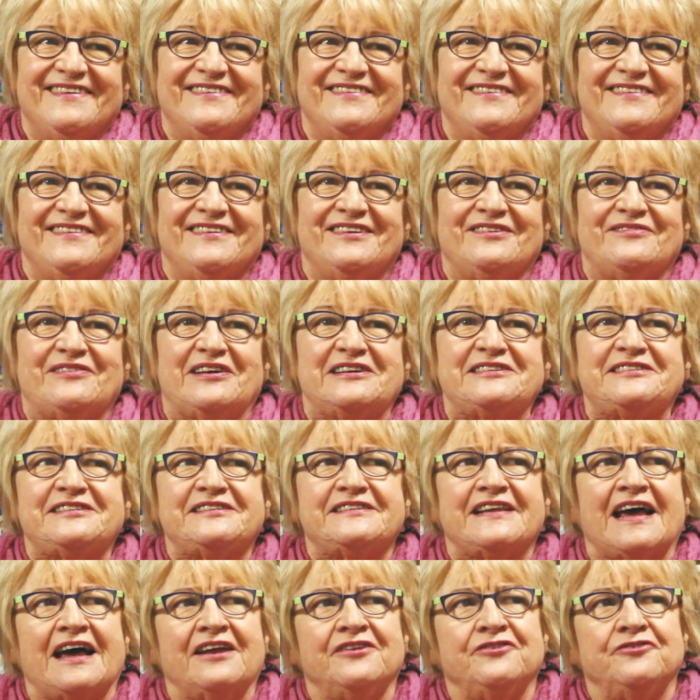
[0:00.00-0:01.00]
My
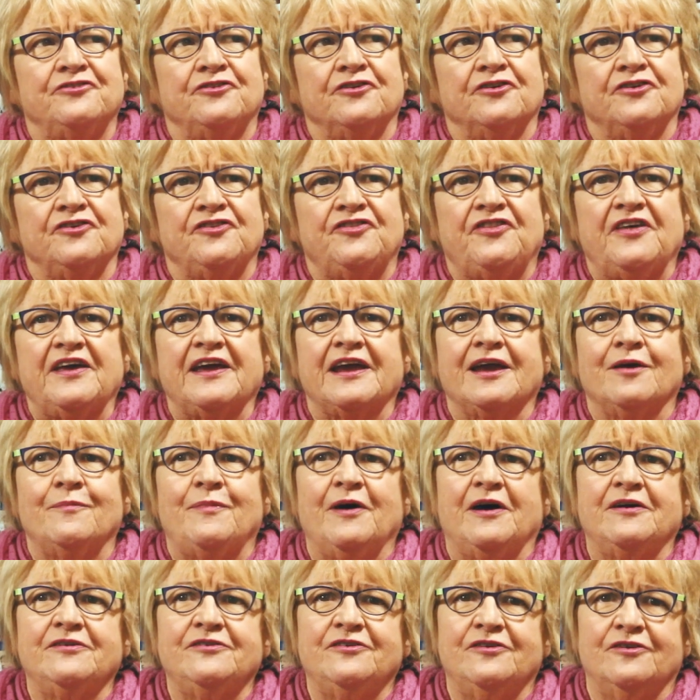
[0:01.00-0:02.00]
standard thing
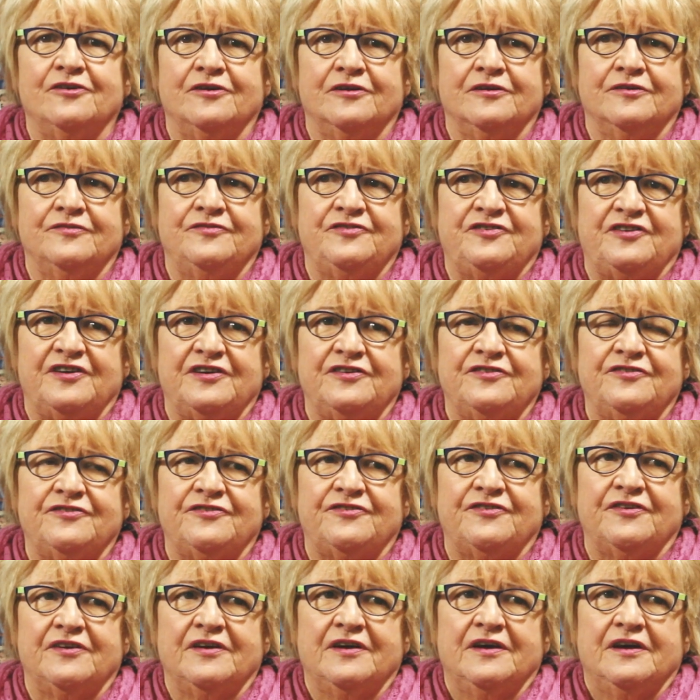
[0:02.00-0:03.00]
about nerves
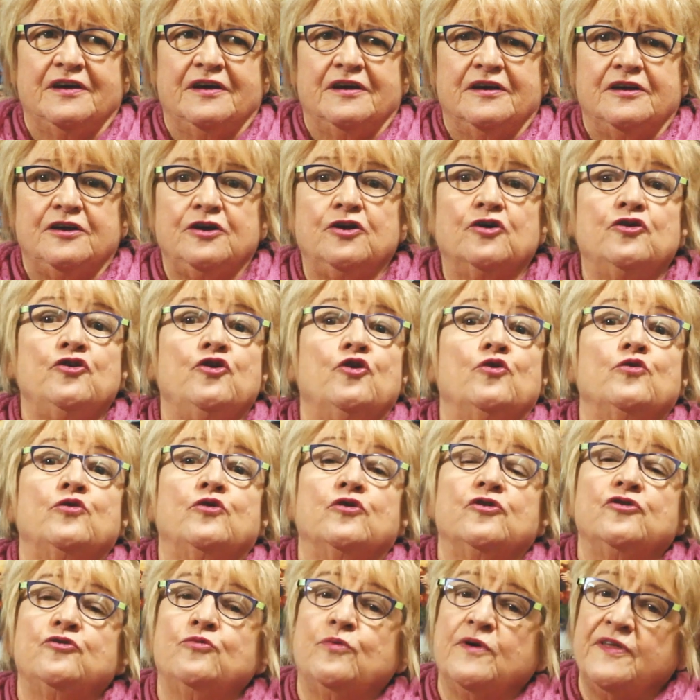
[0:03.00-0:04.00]
is you're no
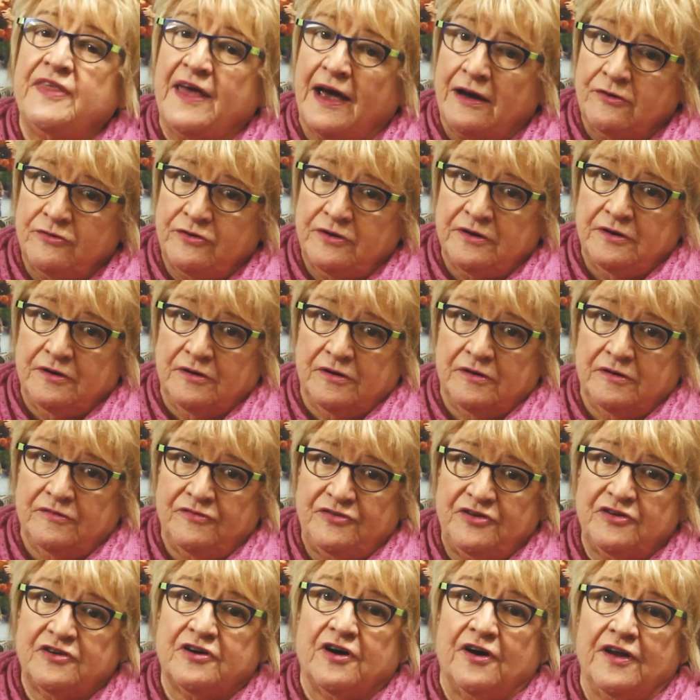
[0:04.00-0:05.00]
good without
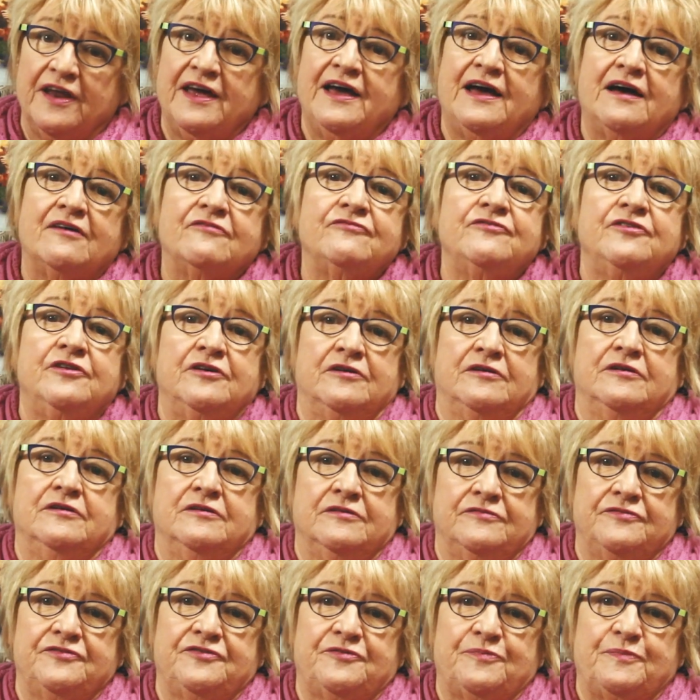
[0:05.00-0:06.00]
nerves. You've got to have
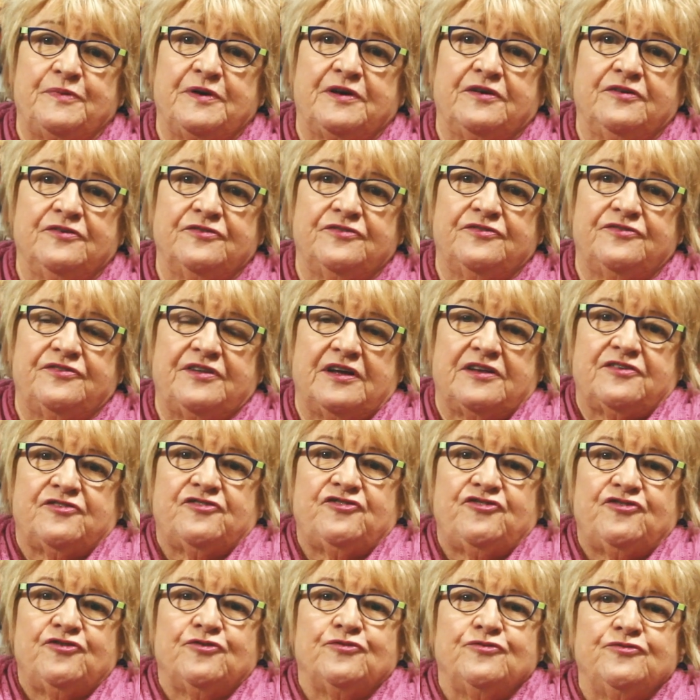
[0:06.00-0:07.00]
nerves because that
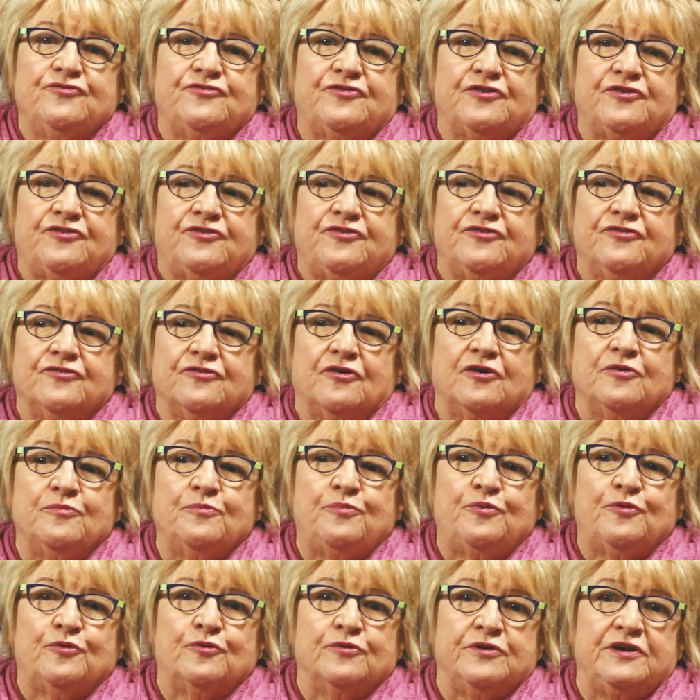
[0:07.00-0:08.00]
shows that you're on
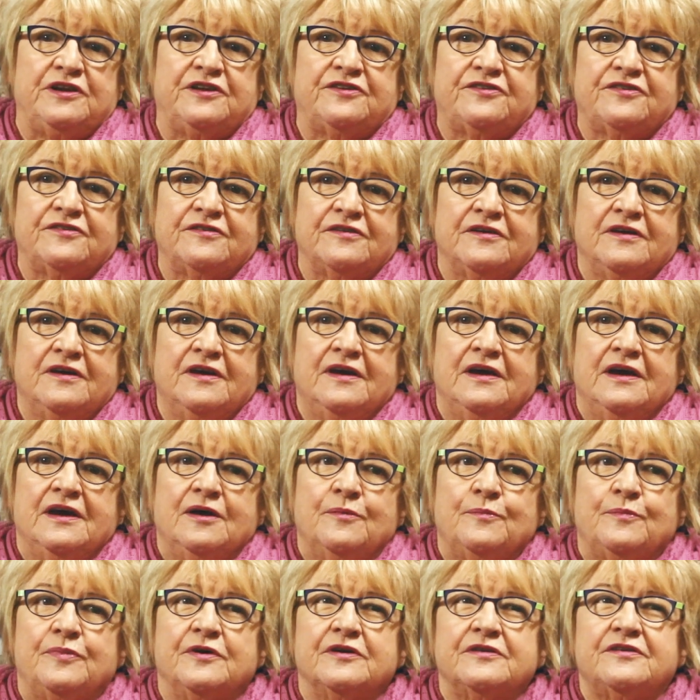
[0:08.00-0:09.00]
point.
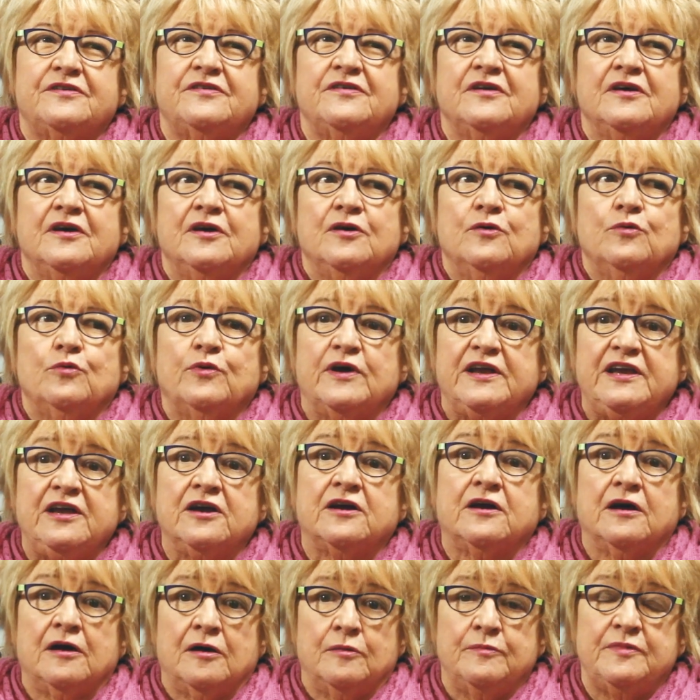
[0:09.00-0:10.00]
But when you
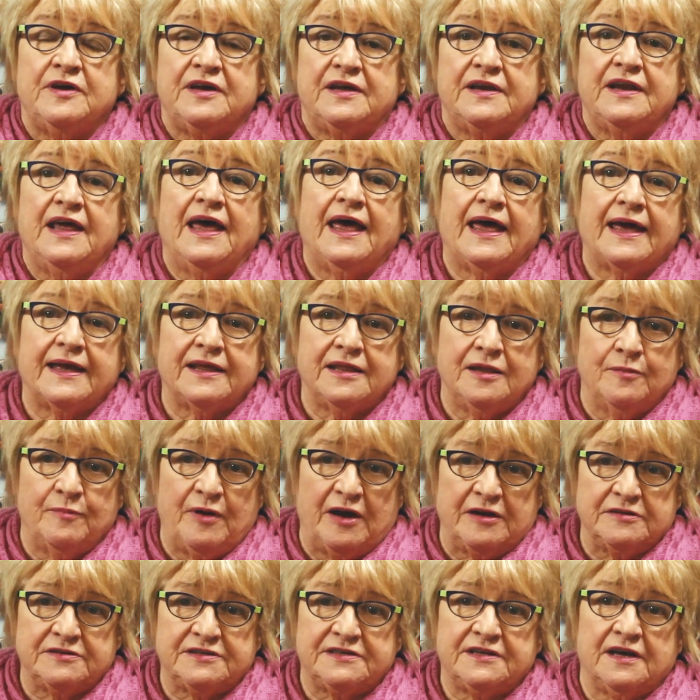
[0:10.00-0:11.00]
come in, hang them
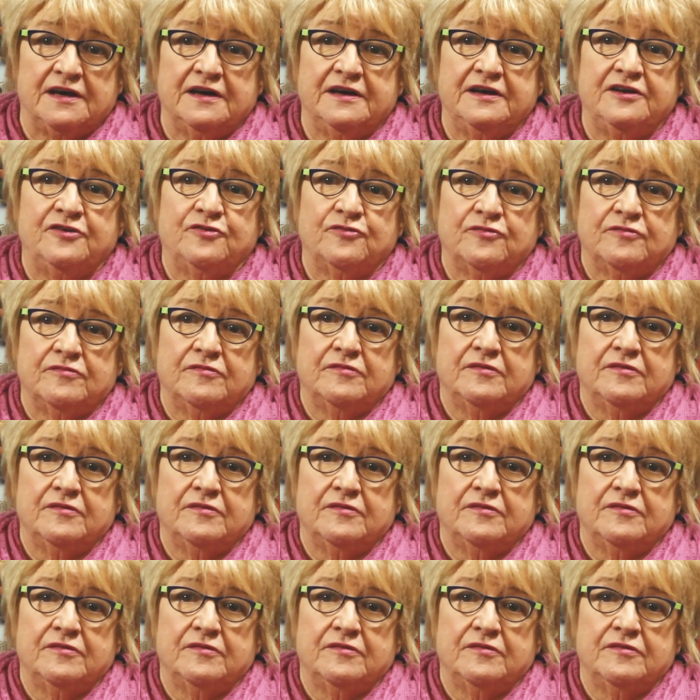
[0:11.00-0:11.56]
outside